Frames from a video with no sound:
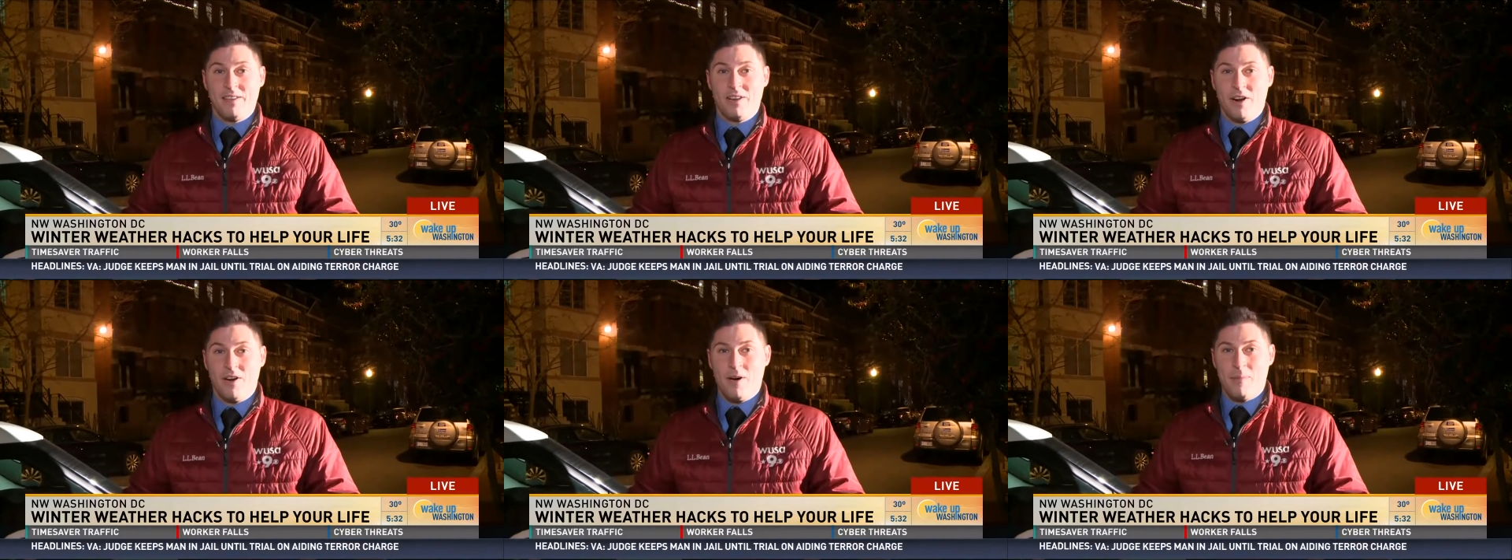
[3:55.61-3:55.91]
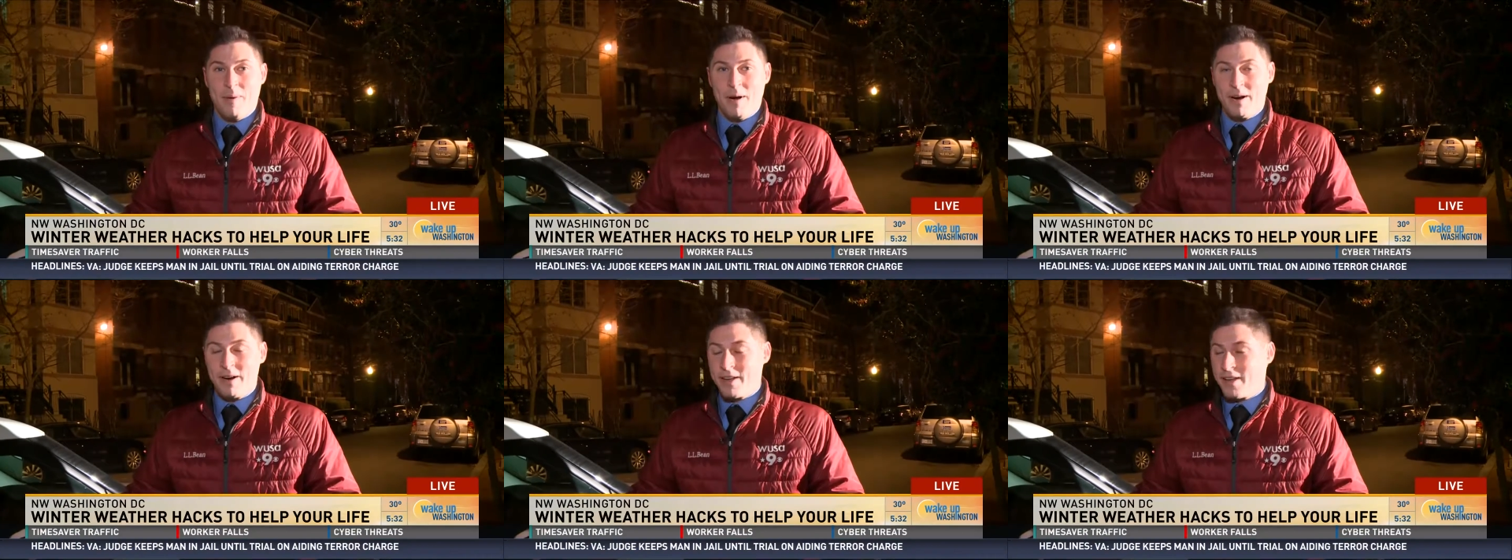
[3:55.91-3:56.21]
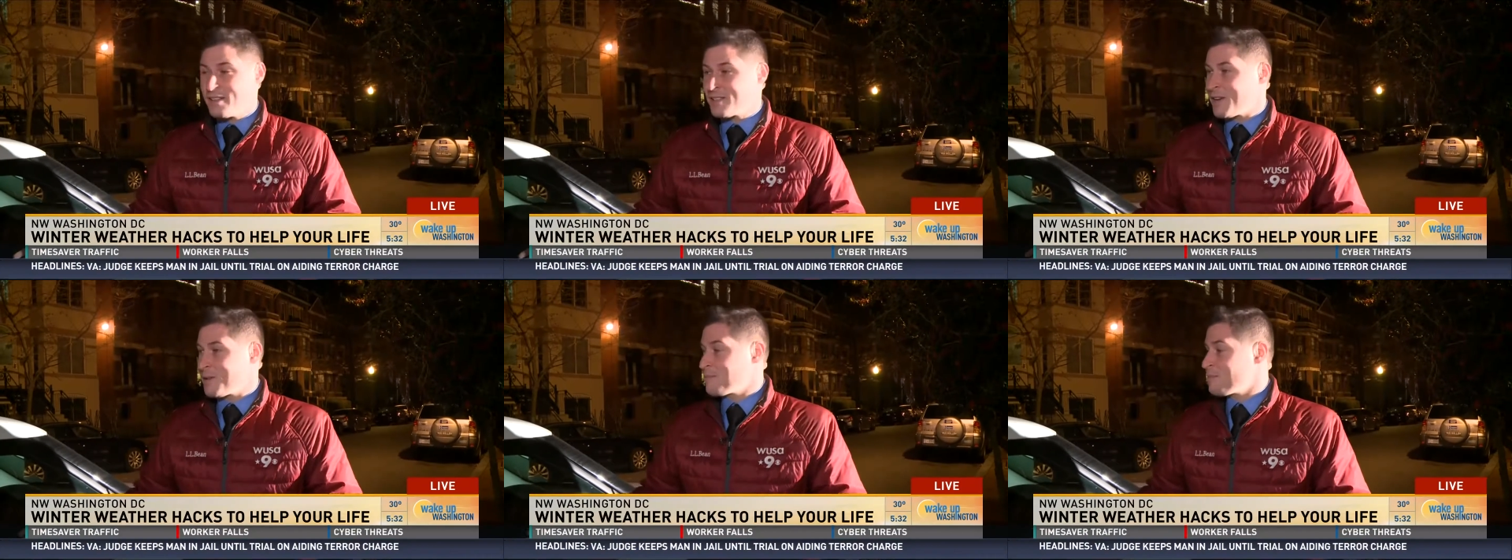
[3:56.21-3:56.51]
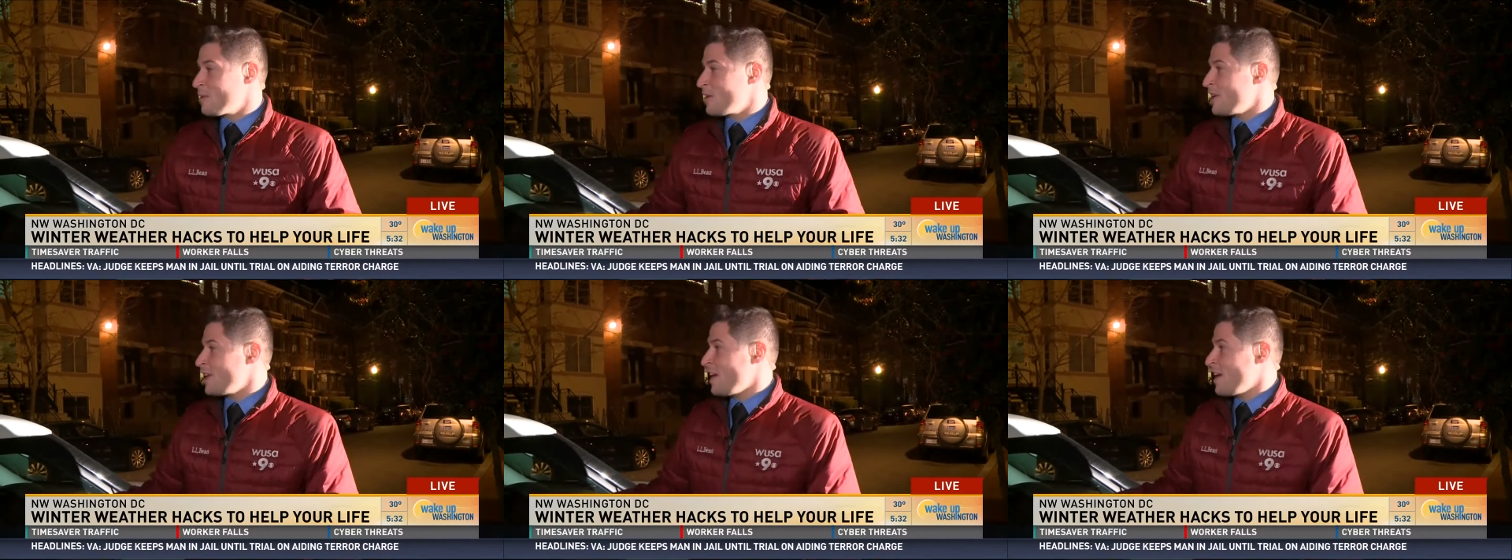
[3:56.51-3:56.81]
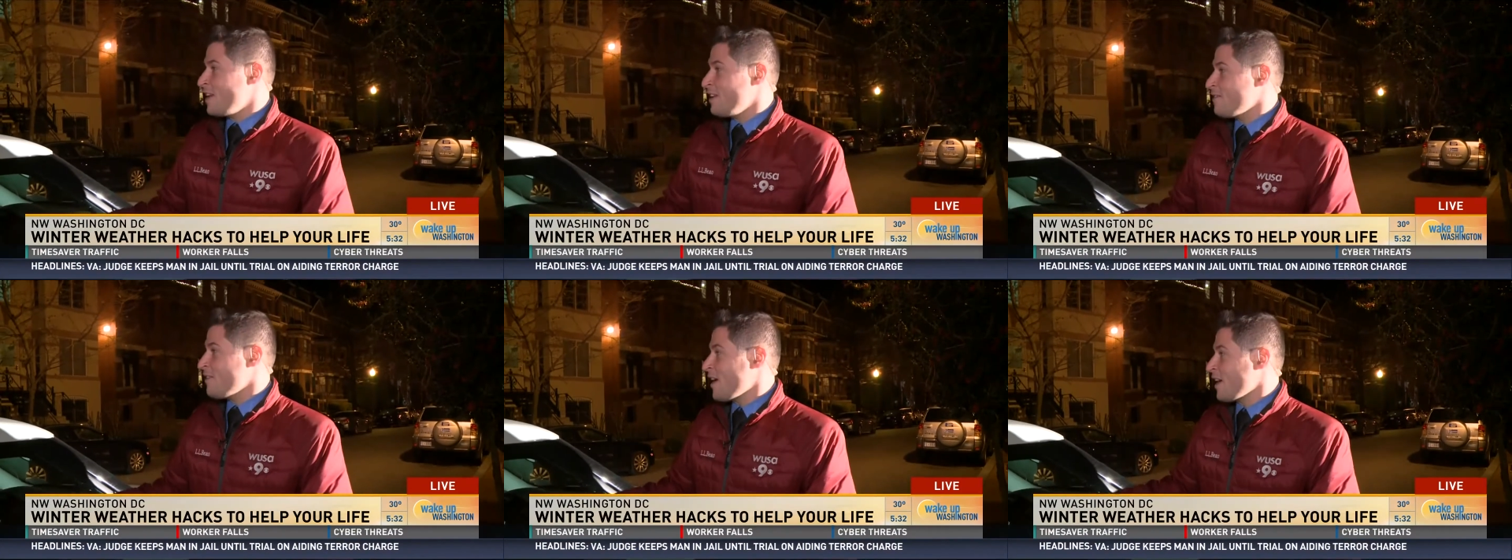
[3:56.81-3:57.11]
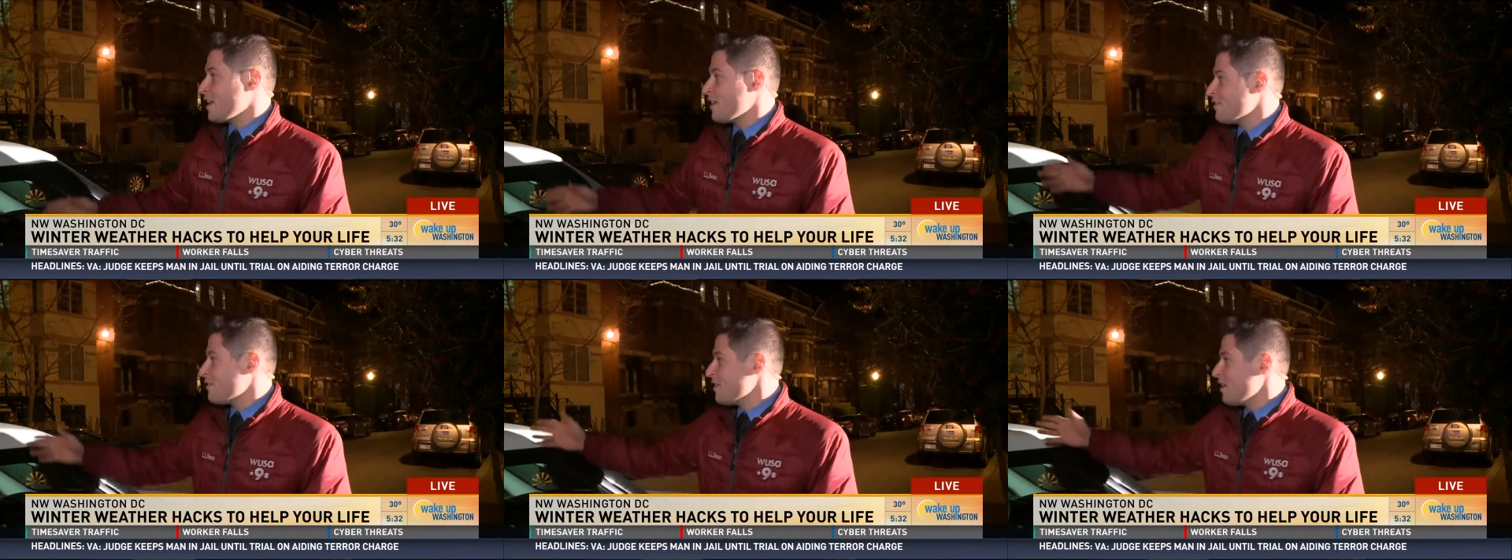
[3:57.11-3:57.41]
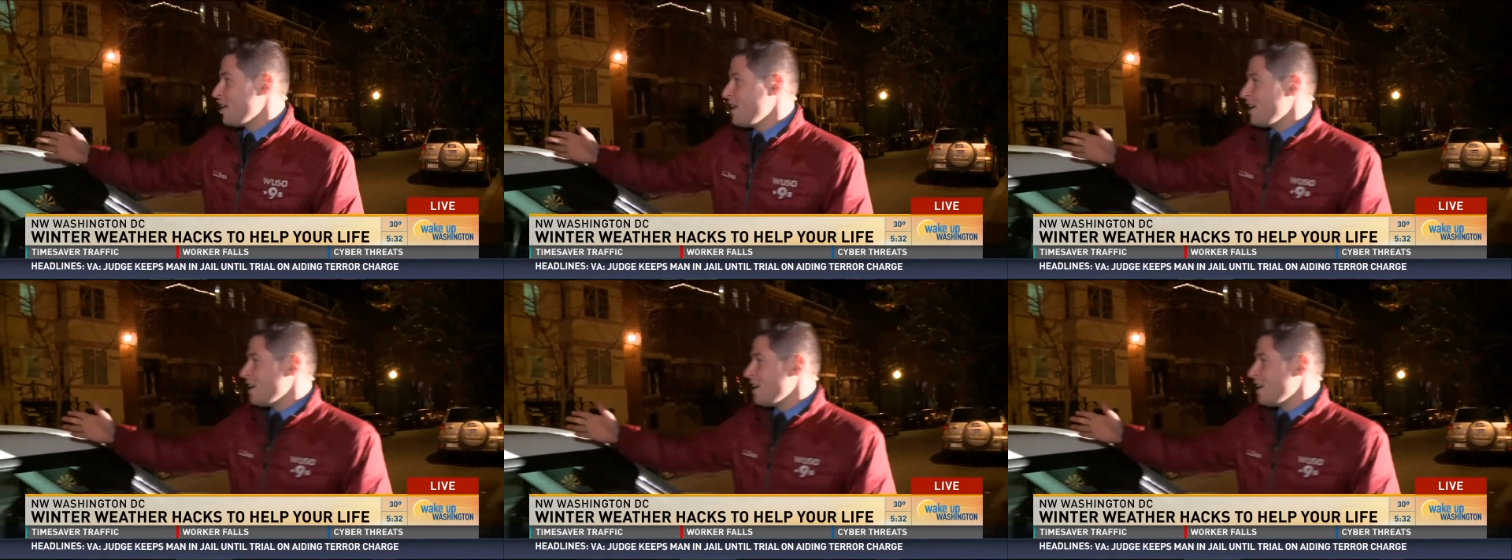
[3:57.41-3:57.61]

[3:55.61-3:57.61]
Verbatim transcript: You know, Americans are pretty innovative